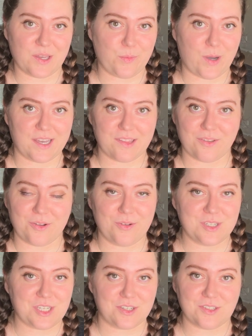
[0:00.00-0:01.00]
could walk through
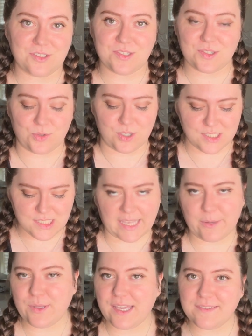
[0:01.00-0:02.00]
a shelter's doors.
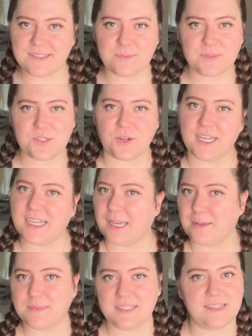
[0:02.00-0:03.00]
I will have some story
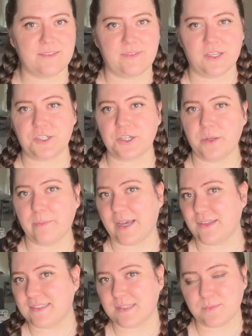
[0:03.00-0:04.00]
times in the future
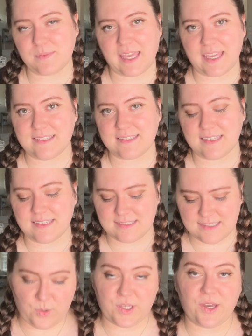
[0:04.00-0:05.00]
about some
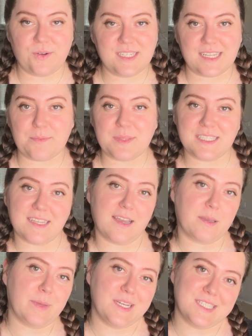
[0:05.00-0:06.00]
cases. We'll go in depth and
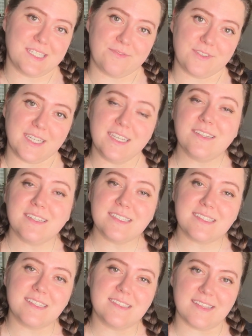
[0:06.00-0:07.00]
talk about different
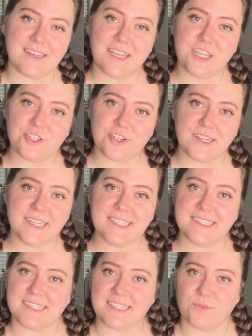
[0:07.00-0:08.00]
illnesses and
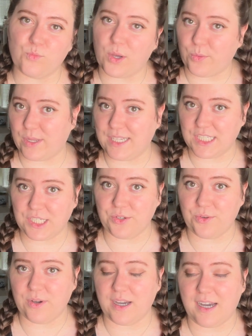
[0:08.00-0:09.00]
injuries and what we do